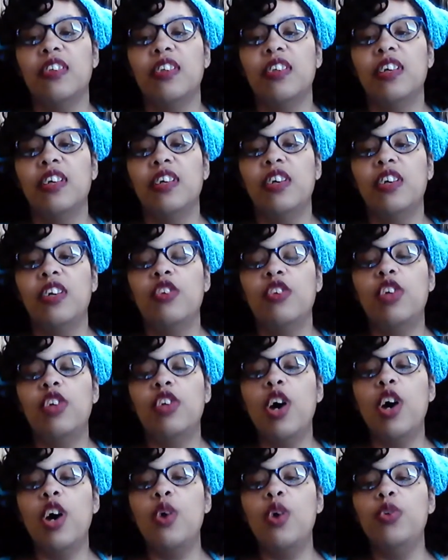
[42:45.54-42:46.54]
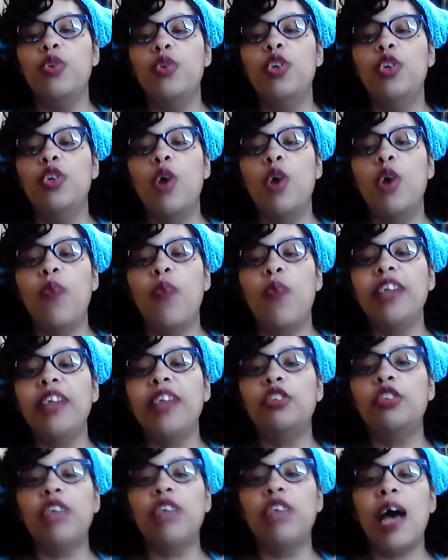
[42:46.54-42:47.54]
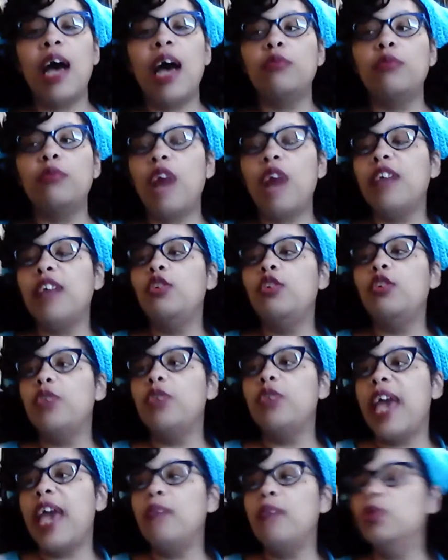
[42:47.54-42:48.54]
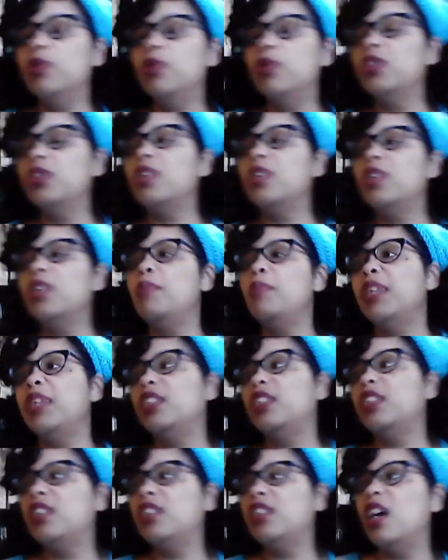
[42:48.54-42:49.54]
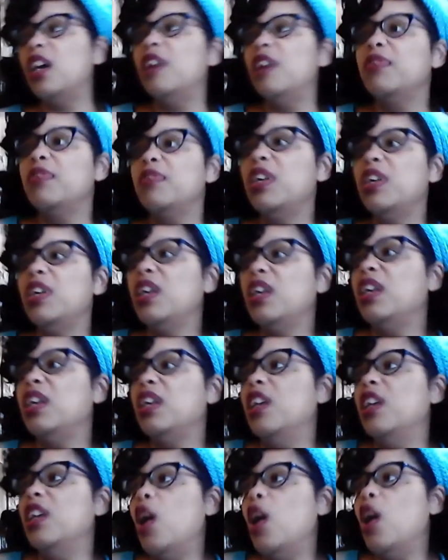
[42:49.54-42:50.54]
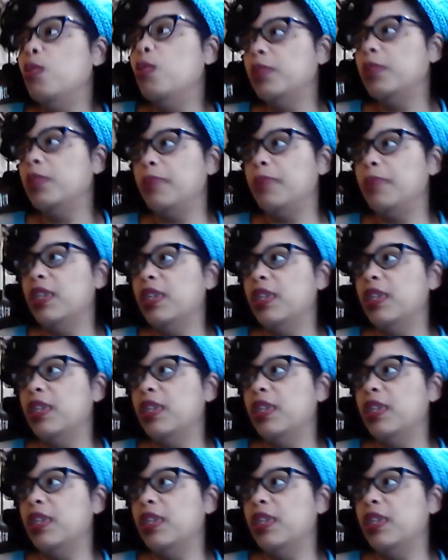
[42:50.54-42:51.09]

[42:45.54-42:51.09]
So you don't waste your time trying to do cables and a bunch of stuff in homespun.